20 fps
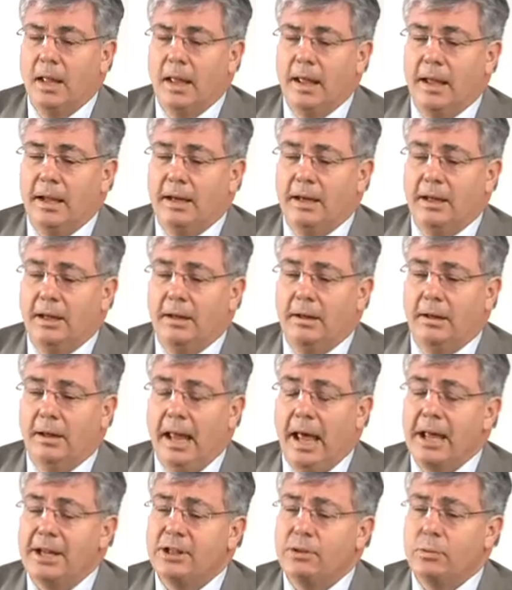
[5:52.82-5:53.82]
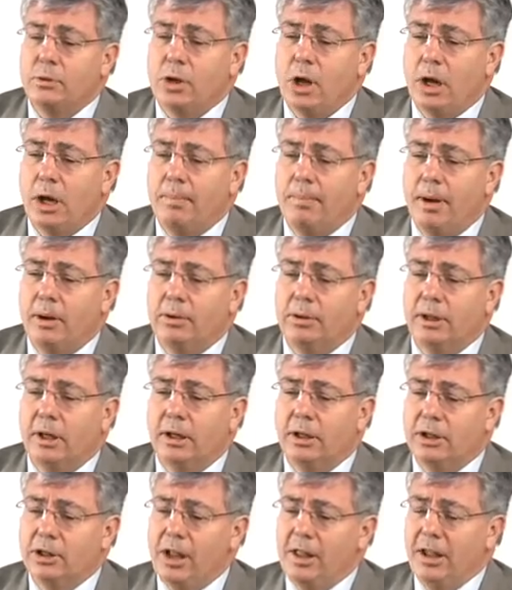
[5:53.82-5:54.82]
And uh, last, we'll talk about
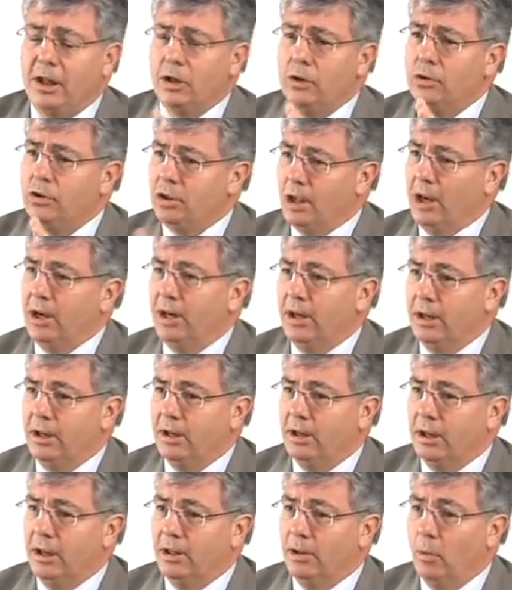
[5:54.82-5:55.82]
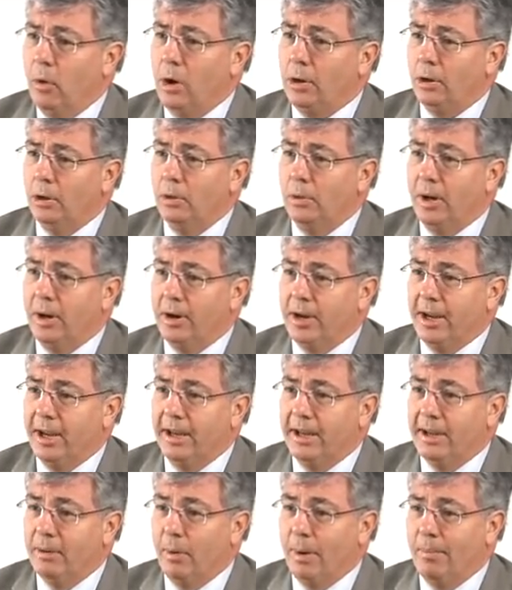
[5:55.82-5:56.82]
because uh, I think you studied it in the Waterloo area
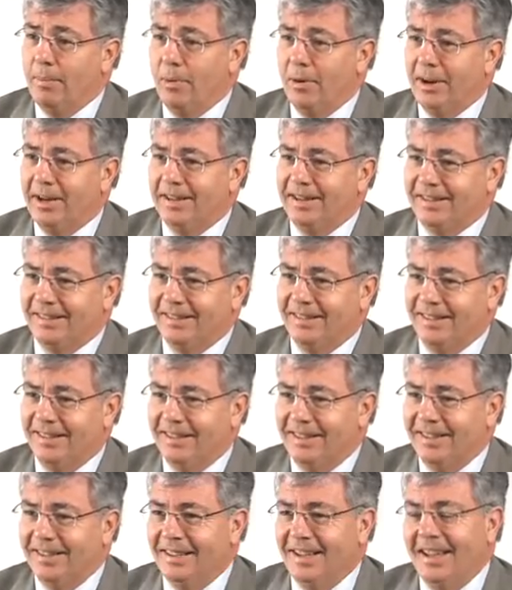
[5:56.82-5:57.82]
at mm-hmm. one point. To, right.